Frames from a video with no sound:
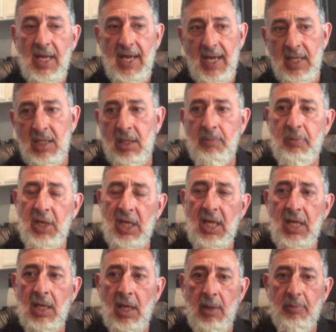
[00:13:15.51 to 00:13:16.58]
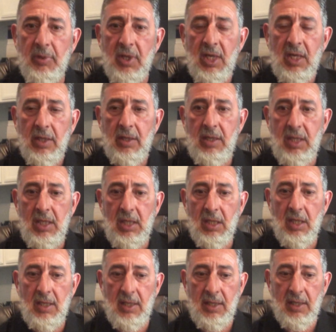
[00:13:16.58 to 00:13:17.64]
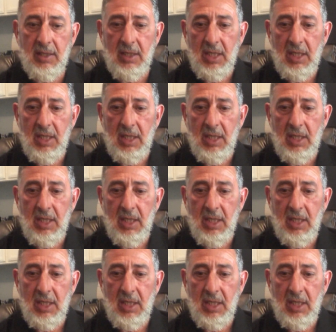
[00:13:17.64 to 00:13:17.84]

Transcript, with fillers: and then picking up the uh,